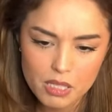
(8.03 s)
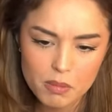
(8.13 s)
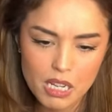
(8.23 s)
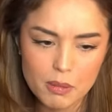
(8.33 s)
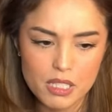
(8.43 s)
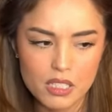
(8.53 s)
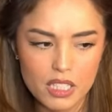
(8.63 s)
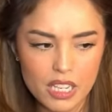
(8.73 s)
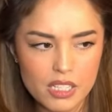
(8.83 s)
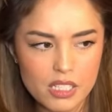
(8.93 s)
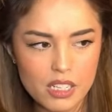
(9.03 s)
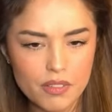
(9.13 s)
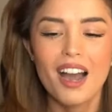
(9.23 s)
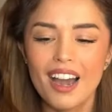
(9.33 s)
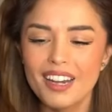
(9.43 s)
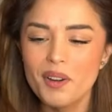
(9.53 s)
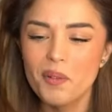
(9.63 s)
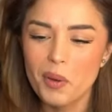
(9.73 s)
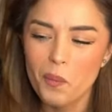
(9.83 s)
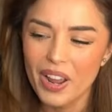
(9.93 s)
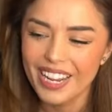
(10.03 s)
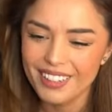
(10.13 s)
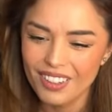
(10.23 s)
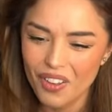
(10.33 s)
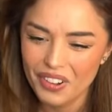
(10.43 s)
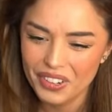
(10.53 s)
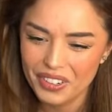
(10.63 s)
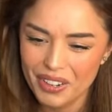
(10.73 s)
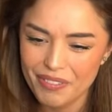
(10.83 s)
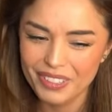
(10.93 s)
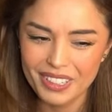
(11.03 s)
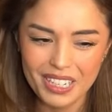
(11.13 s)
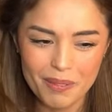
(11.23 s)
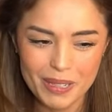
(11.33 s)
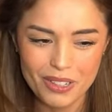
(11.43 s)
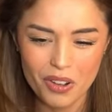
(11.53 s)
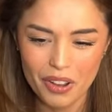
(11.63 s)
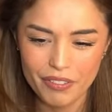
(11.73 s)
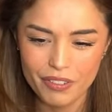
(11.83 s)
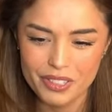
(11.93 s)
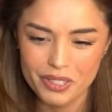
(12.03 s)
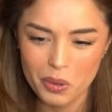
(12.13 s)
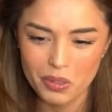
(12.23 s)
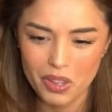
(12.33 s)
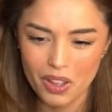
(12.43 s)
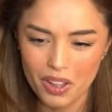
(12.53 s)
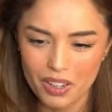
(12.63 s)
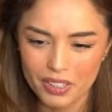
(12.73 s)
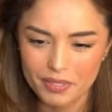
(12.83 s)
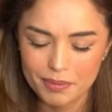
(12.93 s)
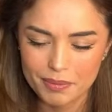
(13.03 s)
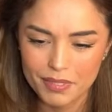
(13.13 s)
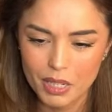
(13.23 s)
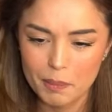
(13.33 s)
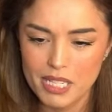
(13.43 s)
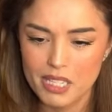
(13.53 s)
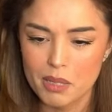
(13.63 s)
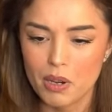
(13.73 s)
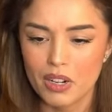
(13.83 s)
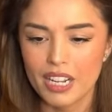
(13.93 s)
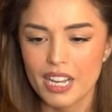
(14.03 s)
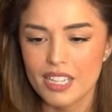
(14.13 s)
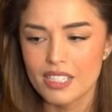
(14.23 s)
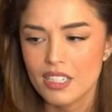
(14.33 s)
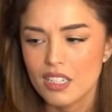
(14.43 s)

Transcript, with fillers: Sometimes it's delayed and stuff. I didn't want to wait longer. I feel like I've been gone for so long. Updates on the podcast.